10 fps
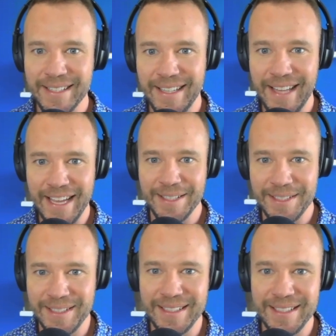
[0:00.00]
like
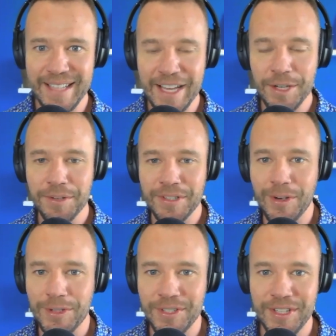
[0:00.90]
into a
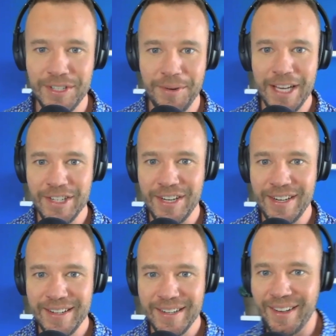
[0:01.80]
social
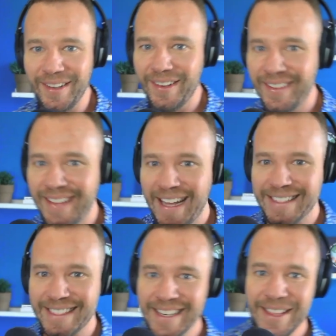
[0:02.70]
situation.
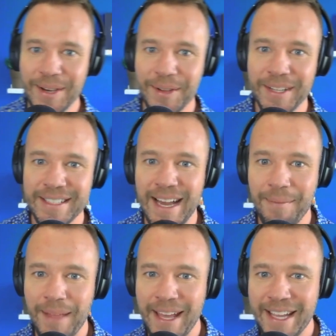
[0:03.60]
That's the only
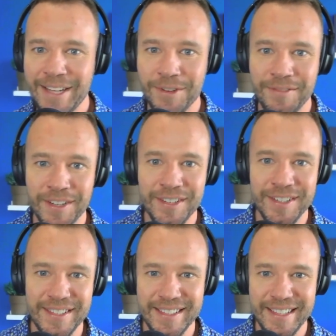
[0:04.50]
time like
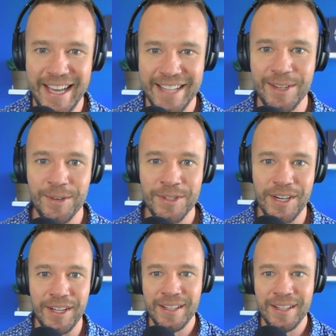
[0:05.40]
introverts get social.